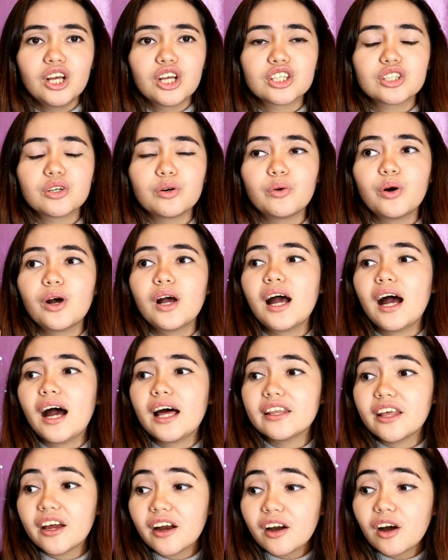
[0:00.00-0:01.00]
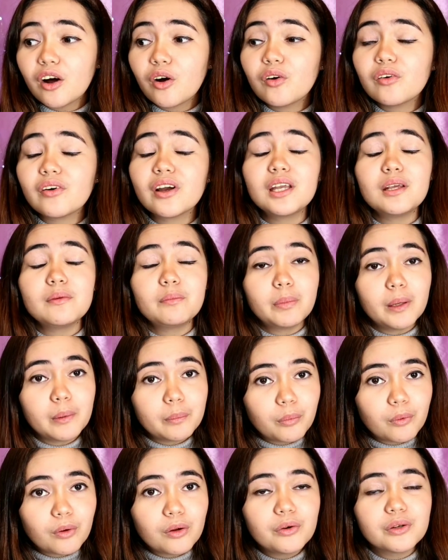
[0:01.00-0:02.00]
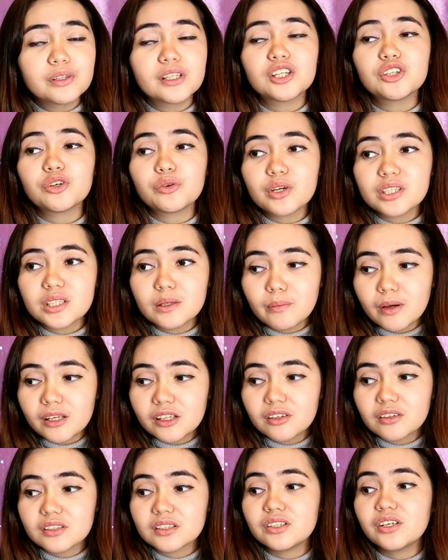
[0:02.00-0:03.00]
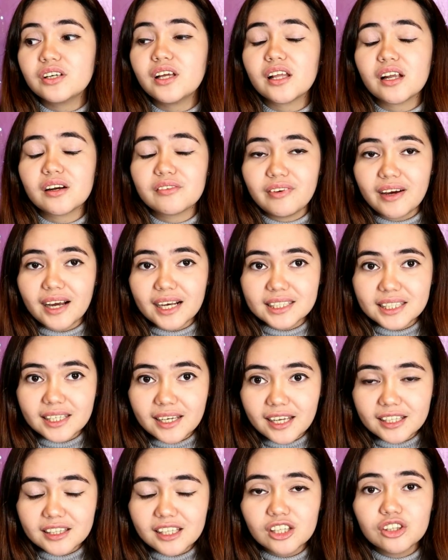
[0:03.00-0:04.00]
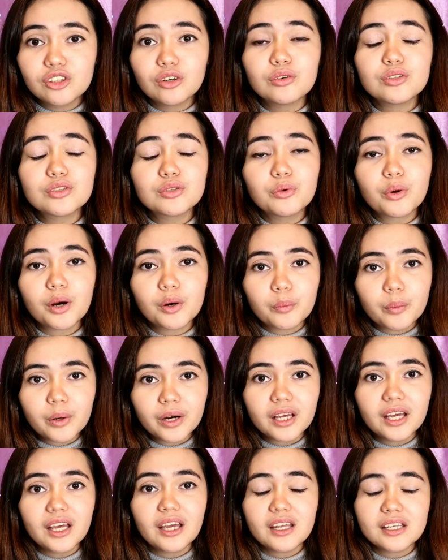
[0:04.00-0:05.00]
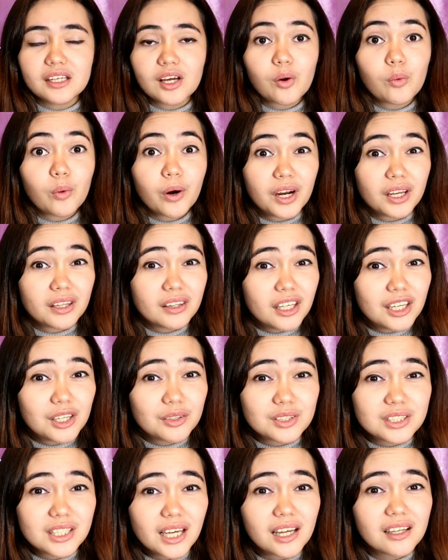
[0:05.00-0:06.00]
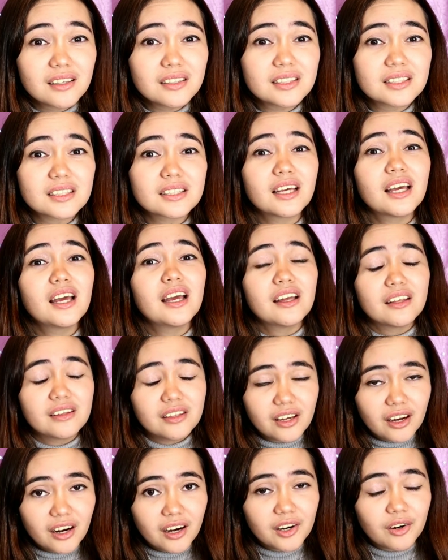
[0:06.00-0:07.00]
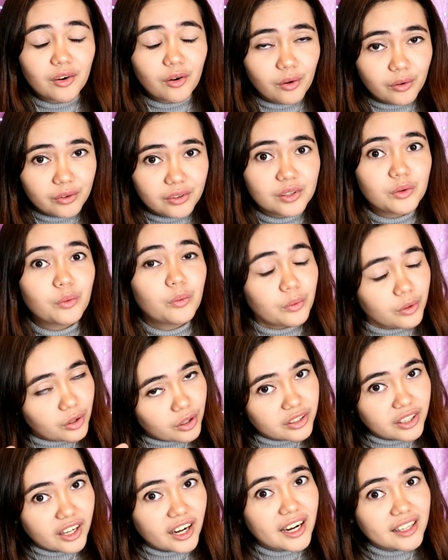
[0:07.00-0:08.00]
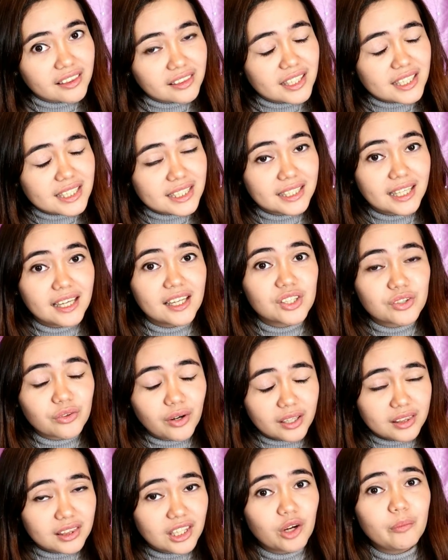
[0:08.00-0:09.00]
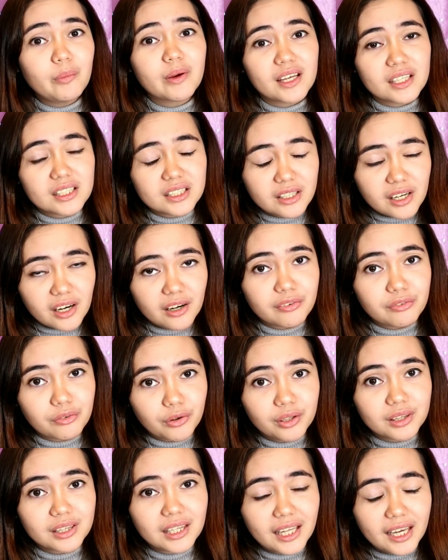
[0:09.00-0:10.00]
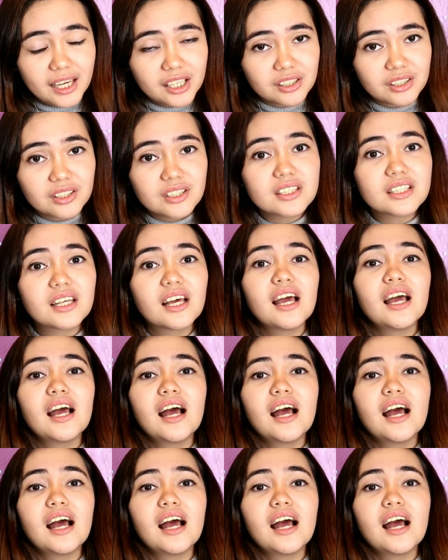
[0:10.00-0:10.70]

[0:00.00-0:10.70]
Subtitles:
So there are already people in the tourism industry that are vaccinated, those who are working in the quarantine hotels. They're at this stage right now because they are frontliners.